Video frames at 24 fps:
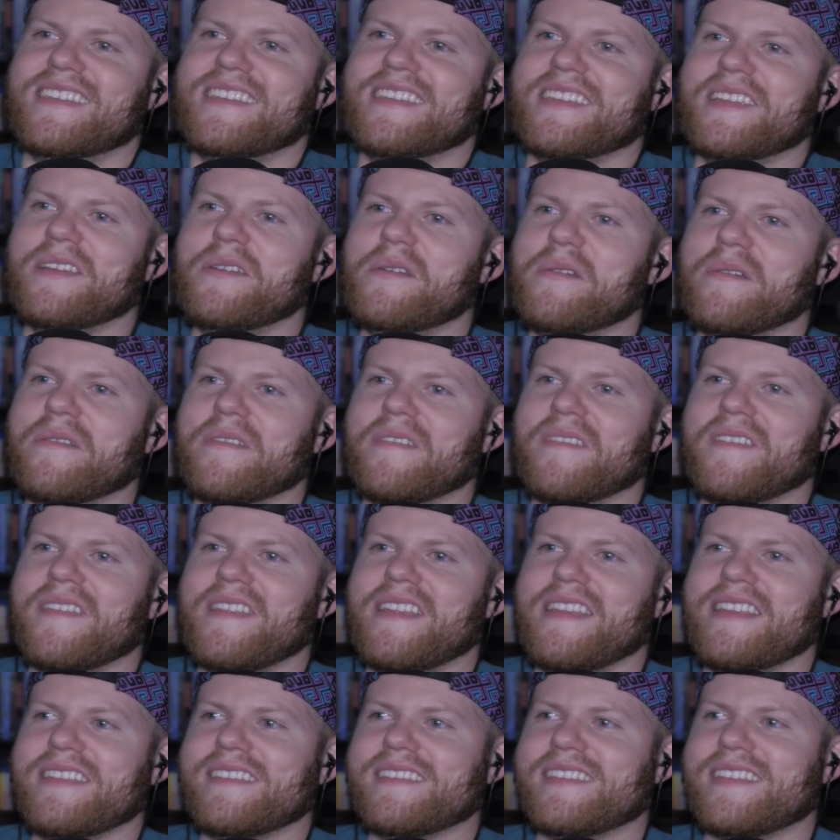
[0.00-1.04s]
shoot,
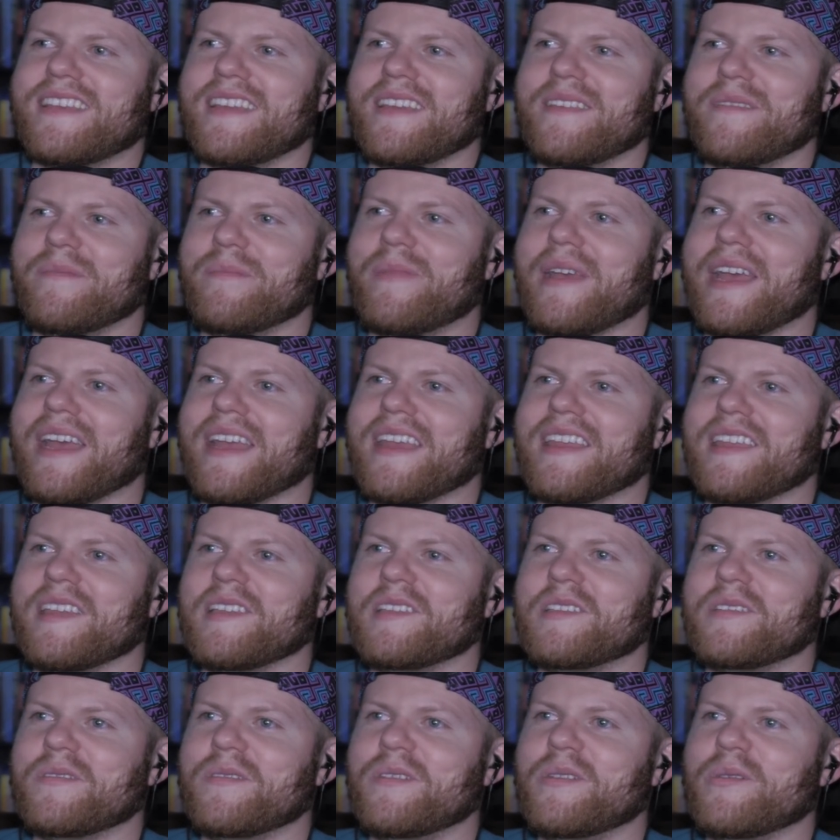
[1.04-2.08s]
he's getting back
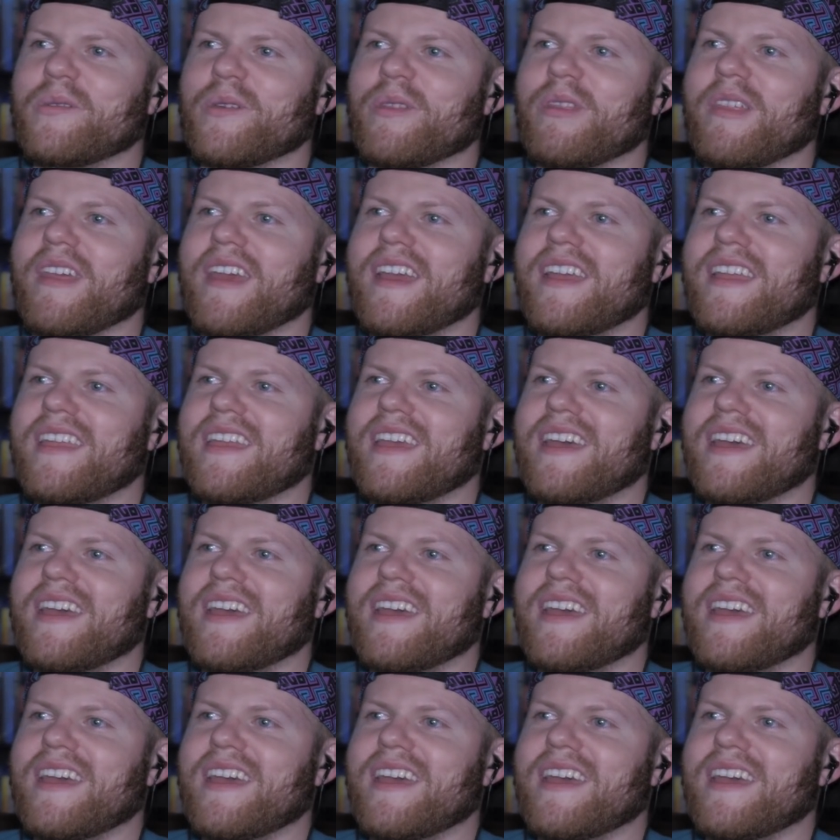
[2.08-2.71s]
into it with that